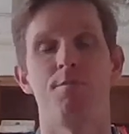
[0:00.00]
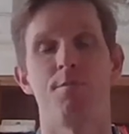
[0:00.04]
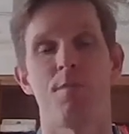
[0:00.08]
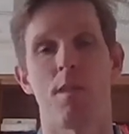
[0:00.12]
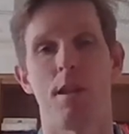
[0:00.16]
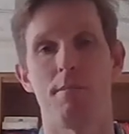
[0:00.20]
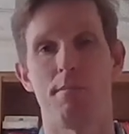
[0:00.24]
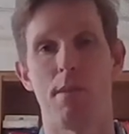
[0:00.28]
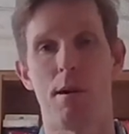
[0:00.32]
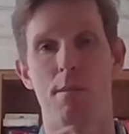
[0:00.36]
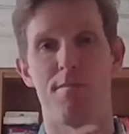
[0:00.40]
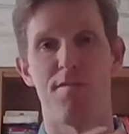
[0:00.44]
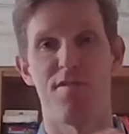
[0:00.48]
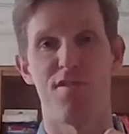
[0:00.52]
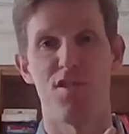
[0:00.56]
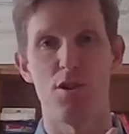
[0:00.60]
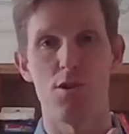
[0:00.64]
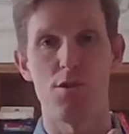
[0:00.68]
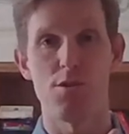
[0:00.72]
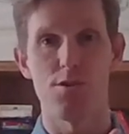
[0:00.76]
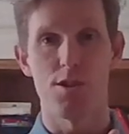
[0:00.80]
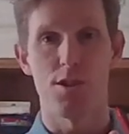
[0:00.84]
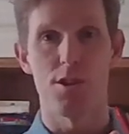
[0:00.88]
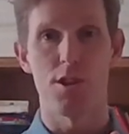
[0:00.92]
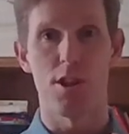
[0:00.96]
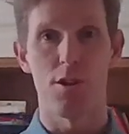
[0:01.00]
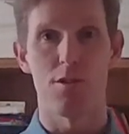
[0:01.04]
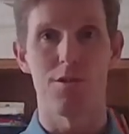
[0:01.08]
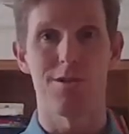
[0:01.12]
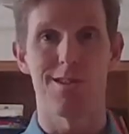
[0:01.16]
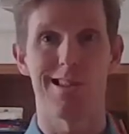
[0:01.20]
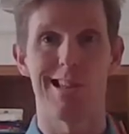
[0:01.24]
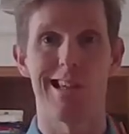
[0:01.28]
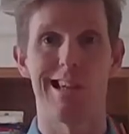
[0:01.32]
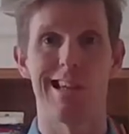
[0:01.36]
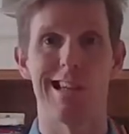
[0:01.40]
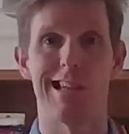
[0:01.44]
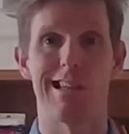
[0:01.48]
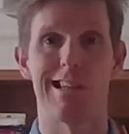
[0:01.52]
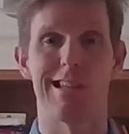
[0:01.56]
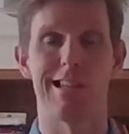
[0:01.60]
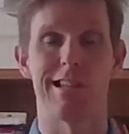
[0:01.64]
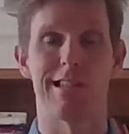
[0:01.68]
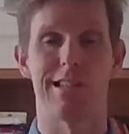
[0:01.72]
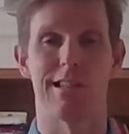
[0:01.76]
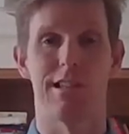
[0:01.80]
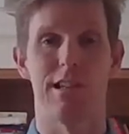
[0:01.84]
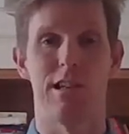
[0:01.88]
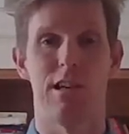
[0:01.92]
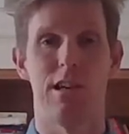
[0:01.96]
And by fusing those
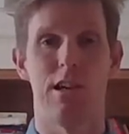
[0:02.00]
things,